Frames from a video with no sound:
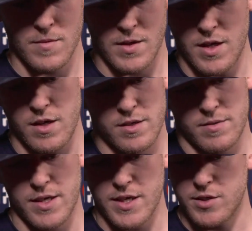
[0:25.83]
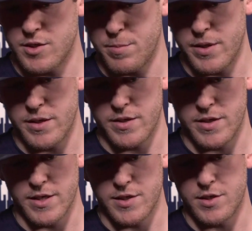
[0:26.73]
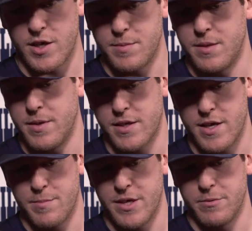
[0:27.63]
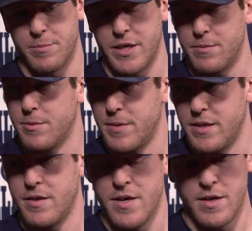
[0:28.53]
I guess just playing against a top team like that and being able to beat them would mean